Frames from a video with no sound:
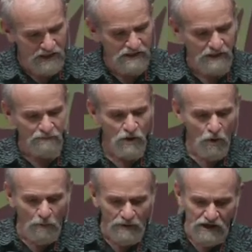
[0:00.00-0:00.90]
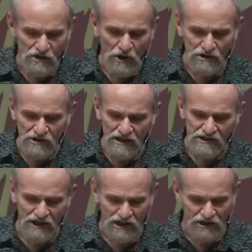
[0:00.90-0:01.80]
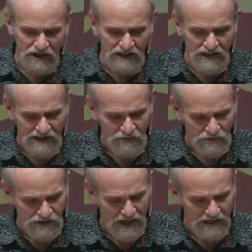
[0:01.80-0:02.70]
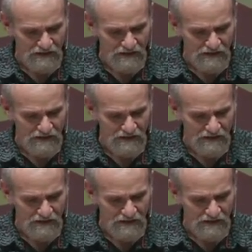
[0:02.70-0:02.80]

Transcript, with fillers: one that we read a few days ago.